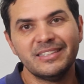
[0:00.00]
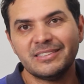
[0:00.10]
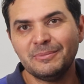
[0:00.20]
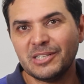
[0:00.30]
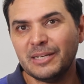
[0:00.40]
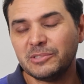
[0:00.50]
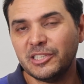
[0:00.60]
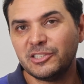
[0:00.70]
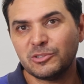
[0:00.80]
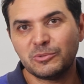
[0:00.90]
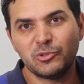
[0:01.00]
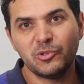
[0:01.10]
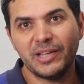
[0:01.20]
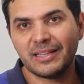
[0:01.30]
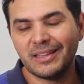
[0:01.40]
Sometimes they just
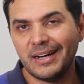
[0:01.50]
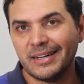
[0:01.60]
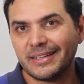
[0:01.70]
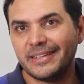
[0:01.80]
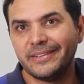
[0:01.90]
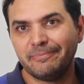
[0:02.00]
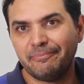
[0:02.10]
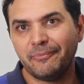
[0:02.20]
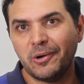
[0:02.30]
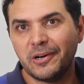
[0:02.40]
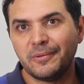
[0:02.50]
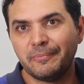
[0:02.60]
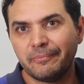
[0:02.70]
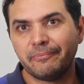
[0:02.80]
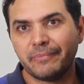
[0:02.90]
do that lock and,
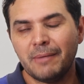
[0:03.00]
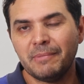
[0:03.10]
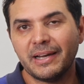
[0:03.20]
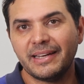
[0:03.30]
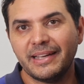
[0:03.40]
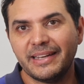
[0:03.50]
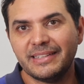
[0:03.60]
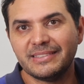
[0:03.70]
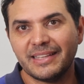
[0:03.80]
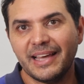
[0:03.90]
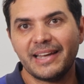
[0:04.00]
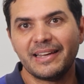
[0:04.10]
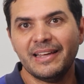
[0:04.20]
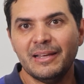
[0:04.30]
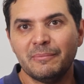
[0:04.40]
well, I'm not going to get into
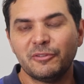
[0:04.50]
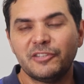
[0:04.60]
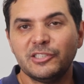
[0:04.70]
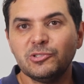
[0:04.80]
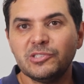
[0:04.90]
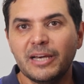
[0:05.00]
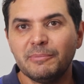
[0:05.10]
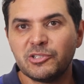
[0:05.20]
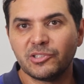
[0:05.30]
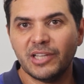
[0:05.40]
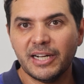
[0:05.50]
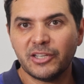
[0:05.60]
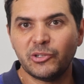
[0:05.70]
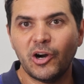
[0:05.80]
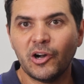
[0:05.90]
that. But if they do damage your
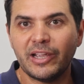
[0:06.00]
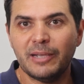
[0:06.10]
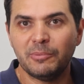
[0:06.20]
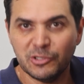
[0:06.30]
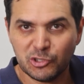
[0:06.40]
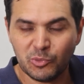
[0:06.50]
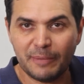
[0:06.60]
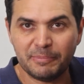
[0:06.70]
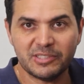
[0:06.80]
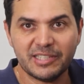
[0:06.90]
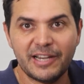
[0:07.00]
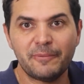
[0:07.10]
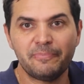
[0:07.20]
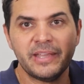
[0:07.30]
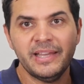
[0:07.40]
lock, you are able to swap this
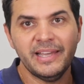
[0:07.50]
out.